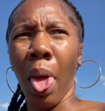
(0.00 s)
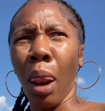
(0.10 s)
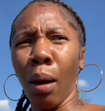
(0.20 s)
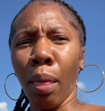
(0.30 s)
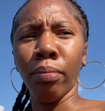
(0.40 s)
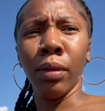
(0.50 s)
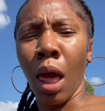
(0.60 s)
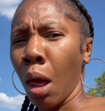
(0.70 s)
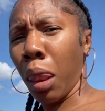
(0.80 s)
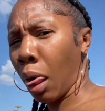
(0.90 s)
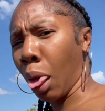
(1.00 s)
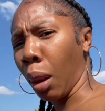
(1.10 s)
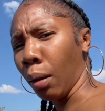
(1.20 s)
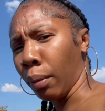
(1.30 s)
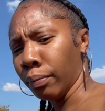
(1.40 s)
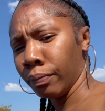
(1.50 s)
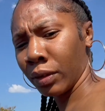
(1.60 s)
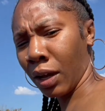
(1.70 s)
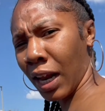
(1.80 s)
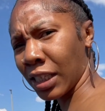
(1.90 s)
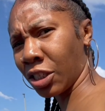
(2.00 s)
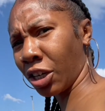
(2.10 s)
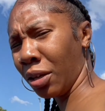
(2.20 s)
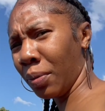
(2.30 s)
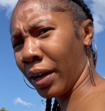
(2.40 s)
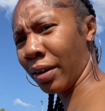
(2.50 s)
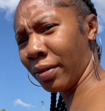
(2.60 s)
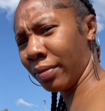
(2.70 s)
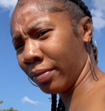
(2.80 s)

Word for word: can't tight. Oh, that's the shirt you wearing?